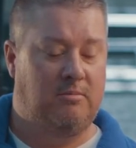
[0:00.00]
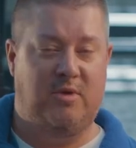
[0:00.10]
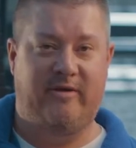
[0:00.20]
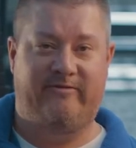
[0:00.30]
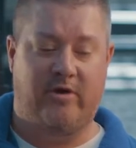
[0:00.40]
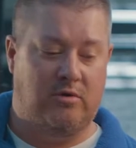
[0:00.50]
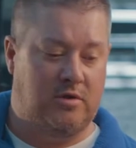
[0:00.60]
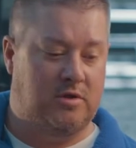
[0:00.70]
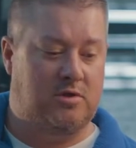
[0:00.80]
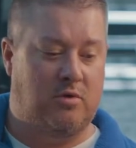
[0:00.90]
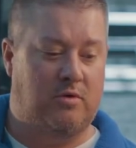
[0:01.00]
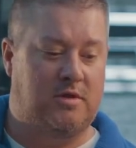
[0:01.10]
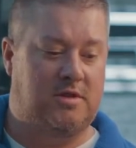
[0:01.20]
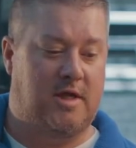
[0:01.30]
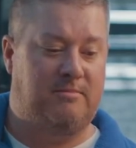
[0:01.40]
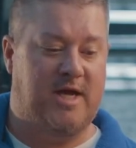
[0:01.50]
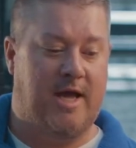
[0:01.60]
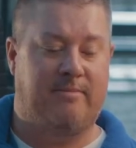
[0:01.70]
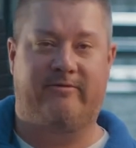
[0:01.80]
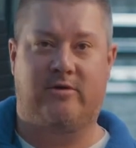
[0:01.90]
be focused towards some
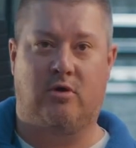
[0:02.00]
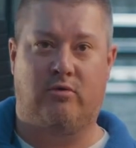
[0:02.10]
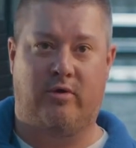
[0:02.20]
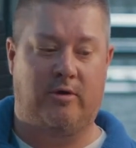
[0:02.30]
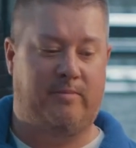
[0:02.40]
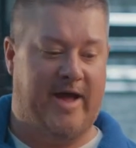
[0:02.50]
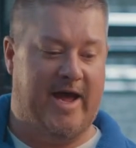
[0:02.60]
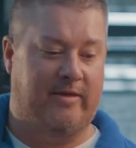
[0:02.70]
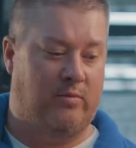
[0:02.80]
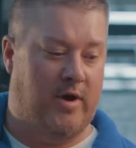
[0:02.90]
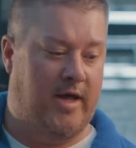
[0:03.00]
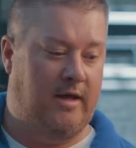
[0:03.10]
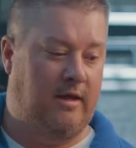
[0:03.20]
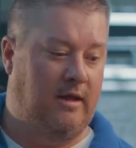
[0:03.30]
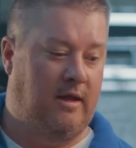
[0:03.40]
type of career pathway